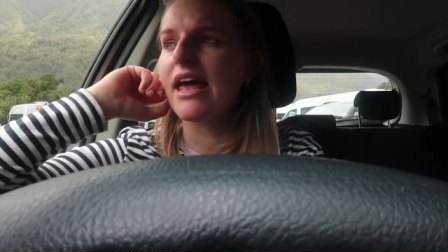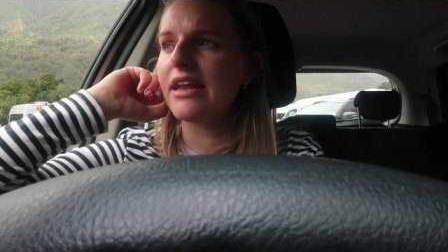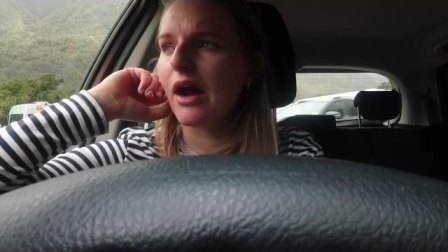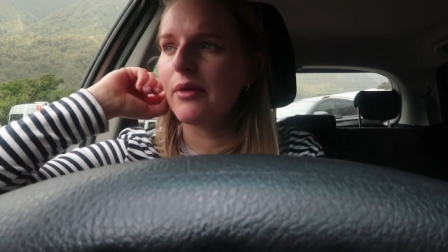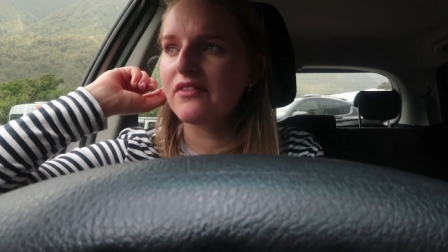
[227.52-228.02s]
and
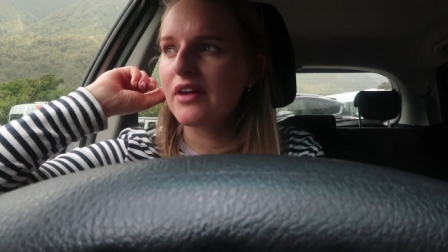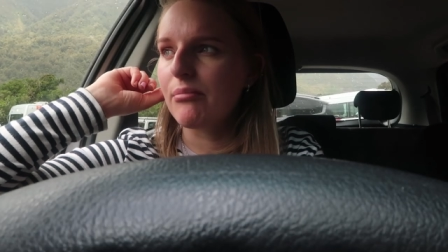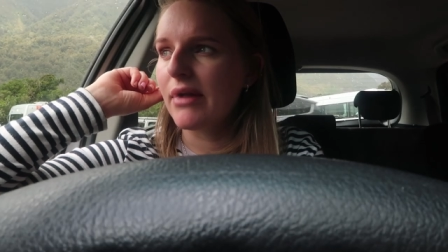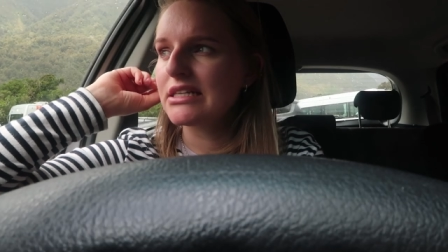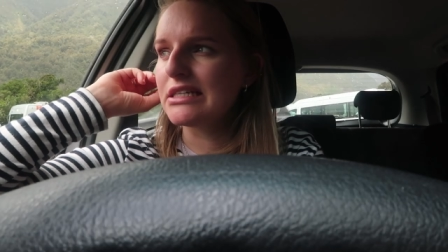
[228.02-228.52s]
now we have
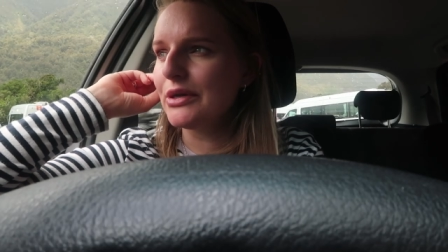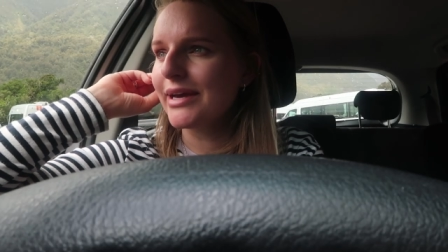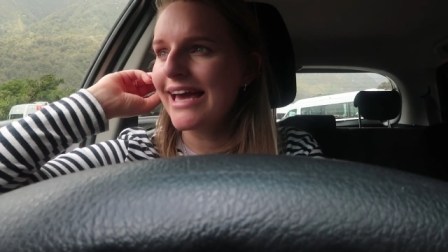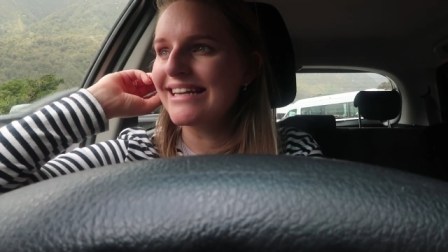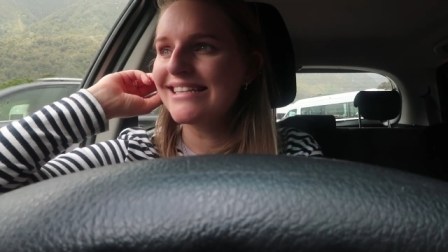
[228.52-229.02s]
come back to
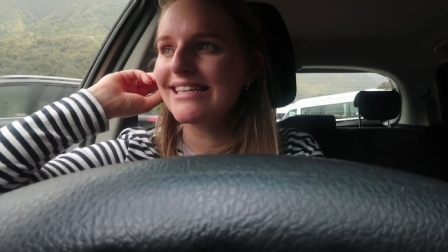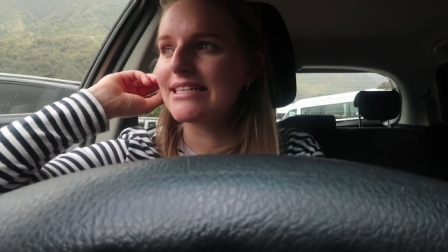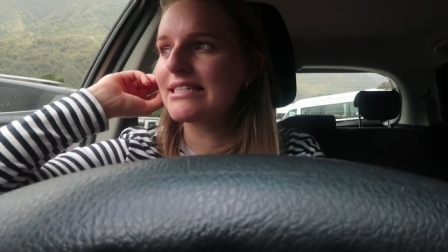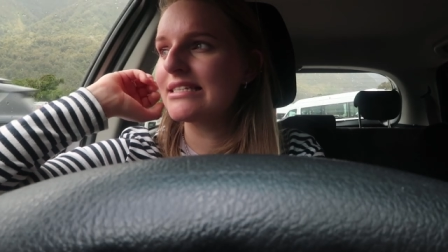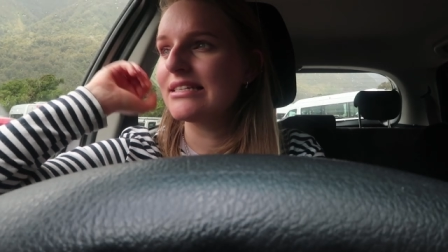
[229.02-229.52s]
look at
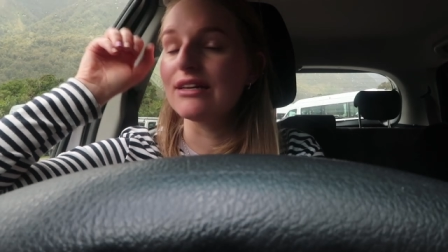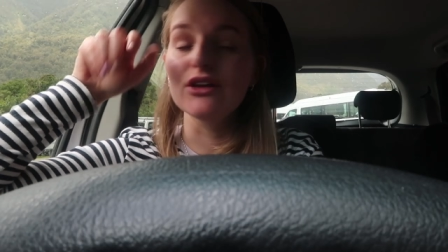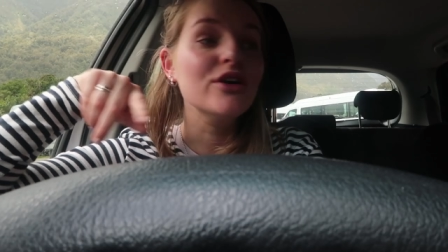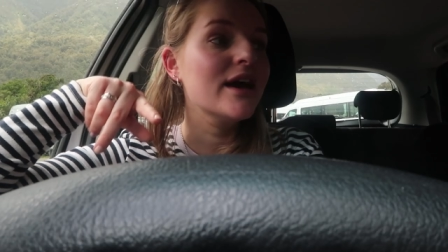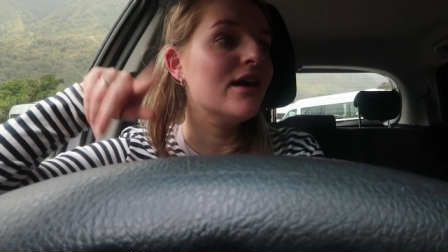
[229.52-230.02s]
this little
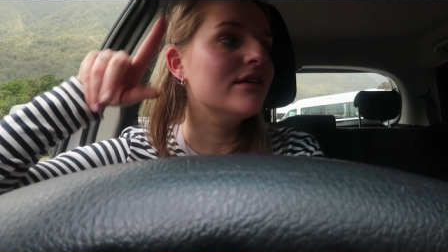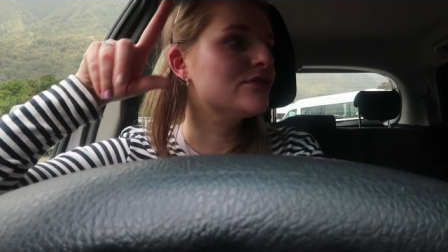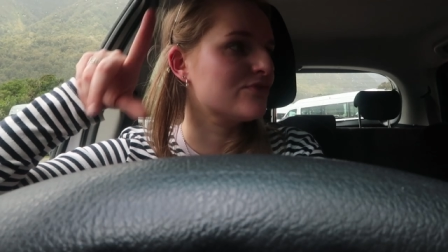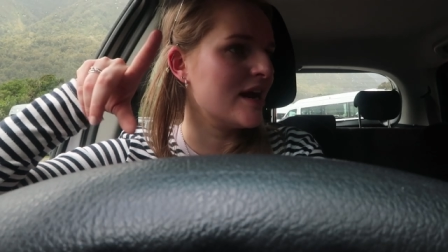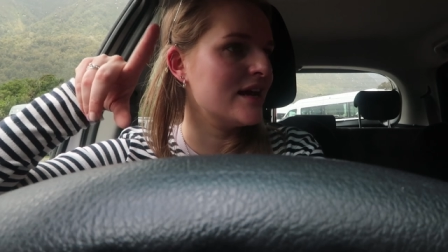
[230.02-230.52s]
lookout.
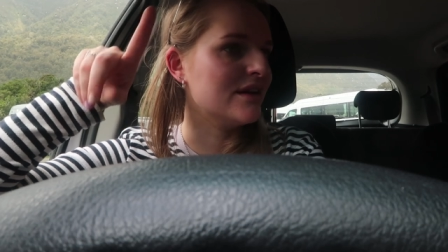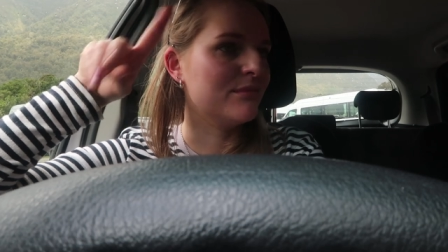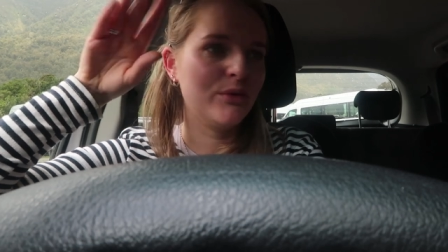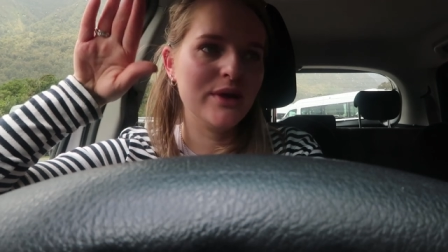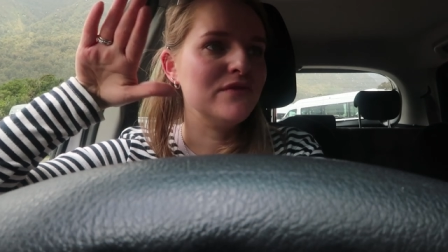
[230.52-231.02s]
It's
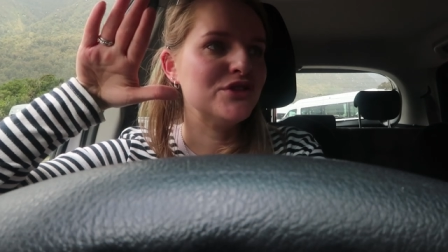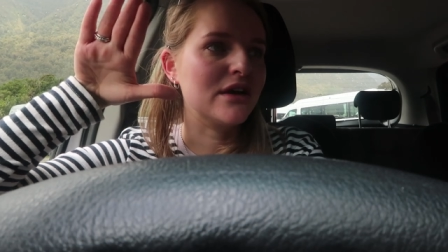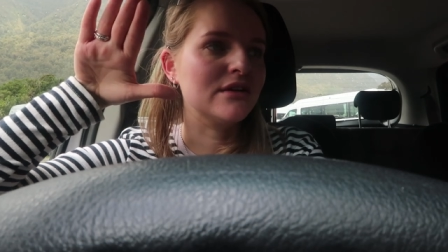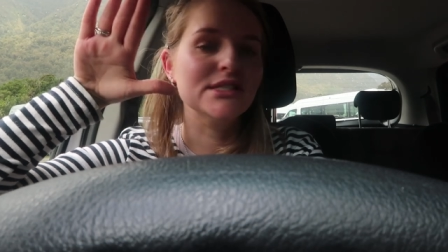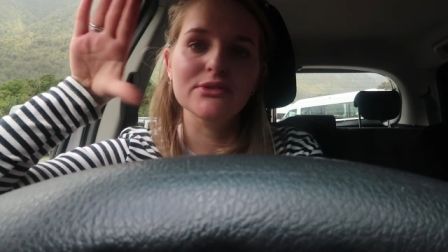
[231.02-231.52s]
raining, but we have
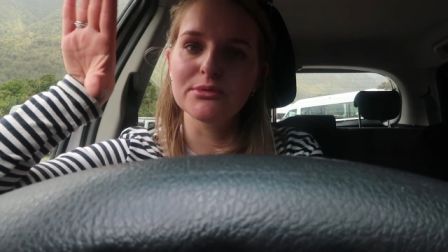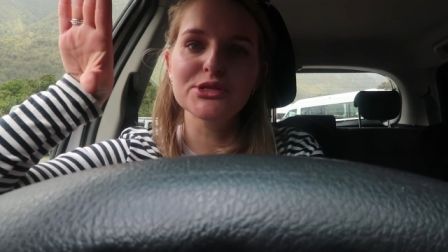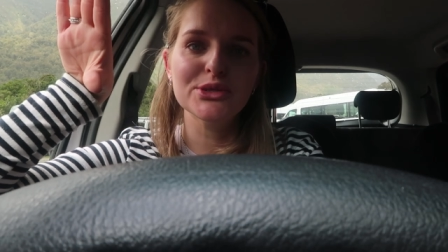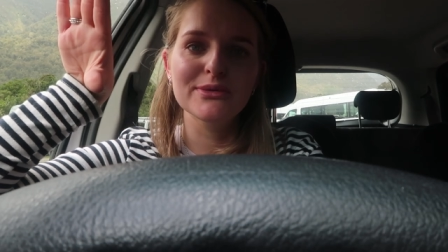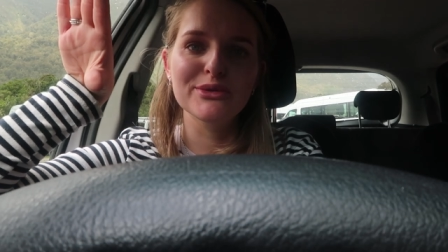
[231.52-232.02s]
jackets, so I'm
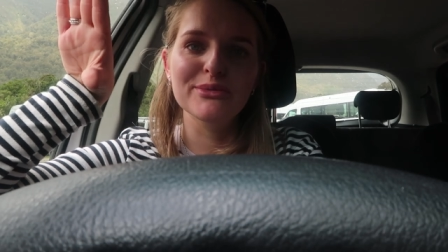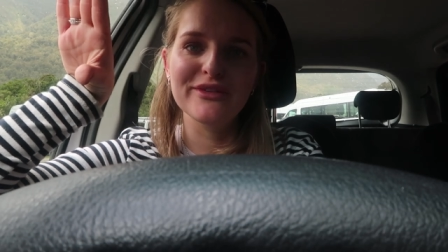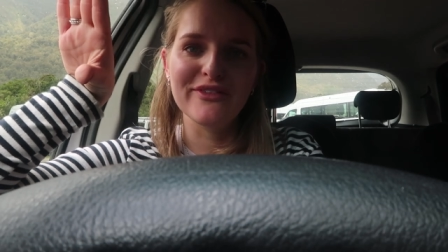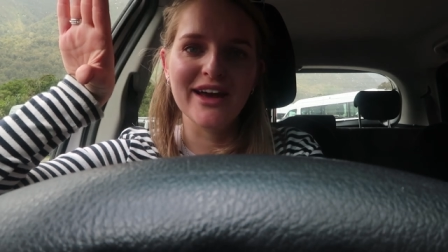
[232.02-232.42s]
sure we will be